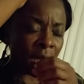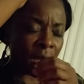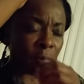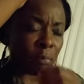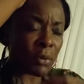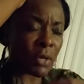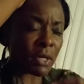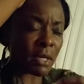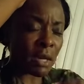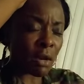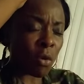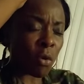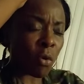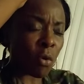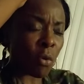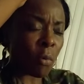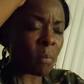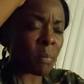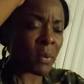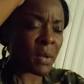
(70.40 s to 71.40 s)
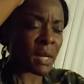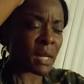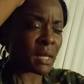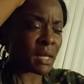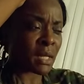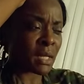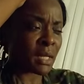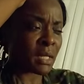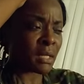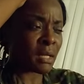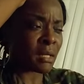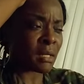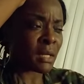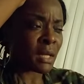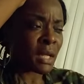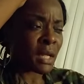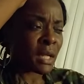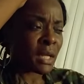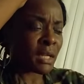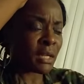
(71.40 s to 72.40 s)
bring it home, put it in a
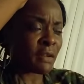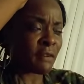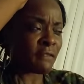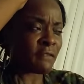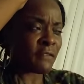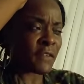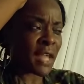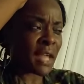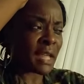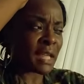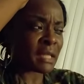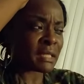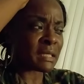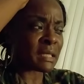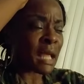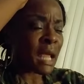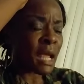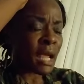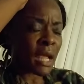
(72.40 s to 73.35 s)
in a vase,